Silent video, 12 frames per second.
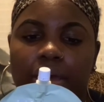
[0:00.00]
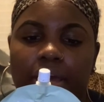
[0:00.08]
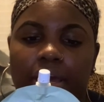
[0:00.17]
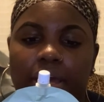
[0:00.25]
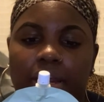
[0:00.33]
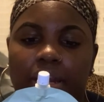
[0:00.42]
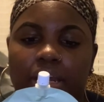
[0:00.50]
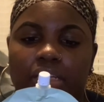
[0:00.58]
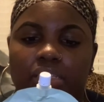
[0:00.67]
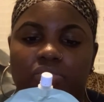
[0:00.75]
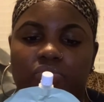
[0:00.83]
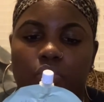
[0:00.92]
and
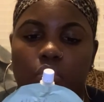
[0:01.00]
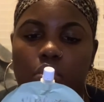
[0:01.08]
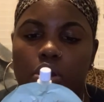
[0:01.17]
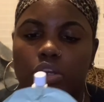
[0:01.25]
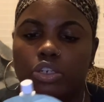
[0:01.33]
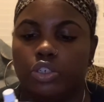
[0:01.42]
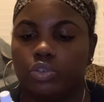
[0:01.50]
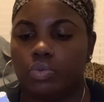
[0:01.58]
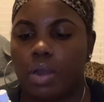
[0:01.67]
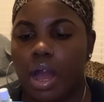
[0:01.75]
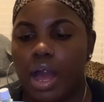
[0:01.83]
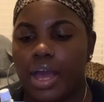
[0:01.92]
it's for
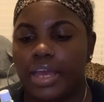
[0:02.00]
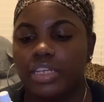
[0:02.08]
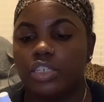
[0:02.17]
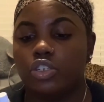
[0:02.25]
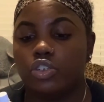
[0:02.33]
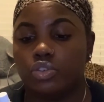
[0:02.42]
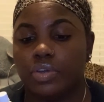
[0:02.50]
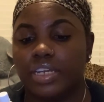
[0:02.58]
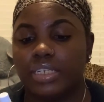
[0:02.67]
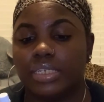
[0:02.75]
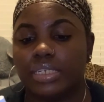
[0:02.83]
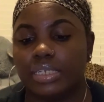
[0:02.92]
dry,
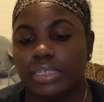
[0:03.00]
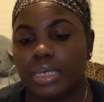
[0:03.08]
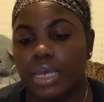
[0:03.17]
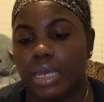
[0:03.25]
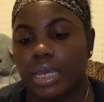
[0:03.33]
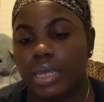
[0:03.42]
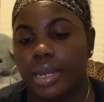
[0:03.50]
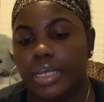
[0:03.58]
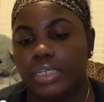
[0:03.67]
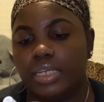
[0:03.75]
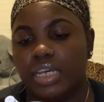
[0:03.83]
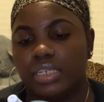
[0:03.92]
stressed skin. It
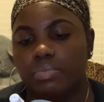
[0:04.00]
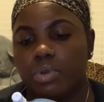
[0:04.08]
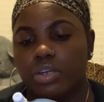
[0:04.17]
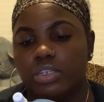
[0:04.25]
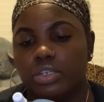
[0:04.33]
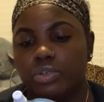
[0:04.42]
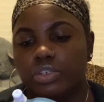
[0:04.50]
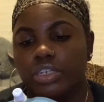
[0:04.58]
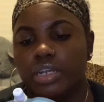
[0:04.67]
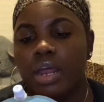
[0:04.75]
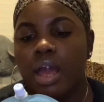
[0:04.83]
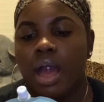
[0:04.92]
says smart solution.
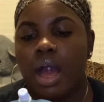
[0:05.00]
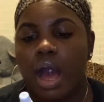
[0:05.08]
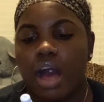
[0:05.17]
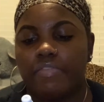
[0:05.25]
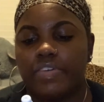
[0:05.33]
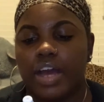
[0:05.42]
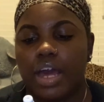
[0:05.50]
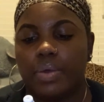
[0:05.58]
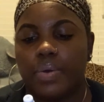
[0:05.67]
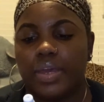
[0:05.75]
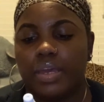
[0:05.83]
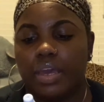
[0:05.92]
Avocado
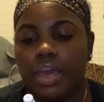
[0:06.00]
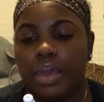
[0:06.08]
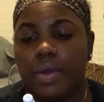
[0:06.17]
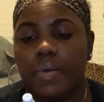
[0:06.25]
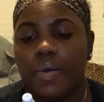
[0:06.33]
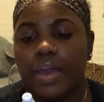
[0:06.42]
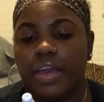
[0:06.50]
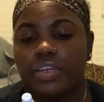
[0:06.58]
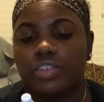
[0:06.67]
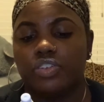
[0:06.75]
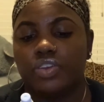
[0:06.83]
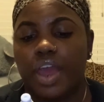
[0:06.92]
and kale
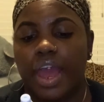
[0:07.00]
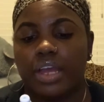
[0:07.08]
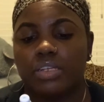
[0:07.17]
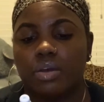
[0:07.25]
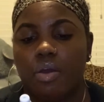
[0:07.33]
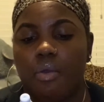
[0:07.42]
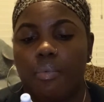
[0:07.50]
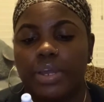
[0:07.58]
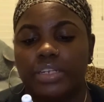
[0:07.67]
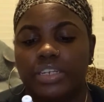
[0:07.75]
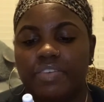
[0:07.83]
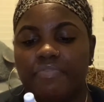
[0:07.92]
extracts are
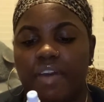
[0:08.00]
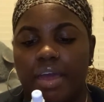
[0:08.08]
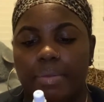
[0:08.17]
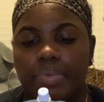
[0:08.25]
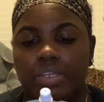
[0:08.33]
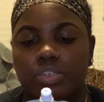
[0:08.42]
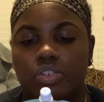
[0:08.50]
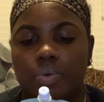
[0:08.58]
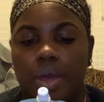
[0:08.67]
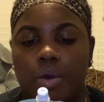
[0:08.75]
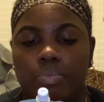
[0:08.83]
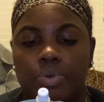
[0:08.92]
rich in vitamins to
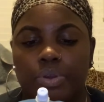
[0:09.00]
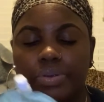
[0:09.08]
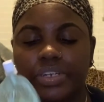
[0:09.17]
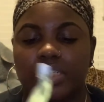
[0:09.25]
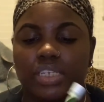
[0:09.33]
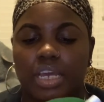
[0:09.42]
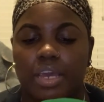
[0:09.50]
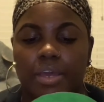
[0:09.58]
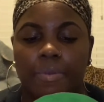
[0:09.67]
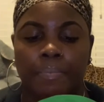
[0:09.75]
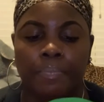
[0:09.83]
help nourish skin.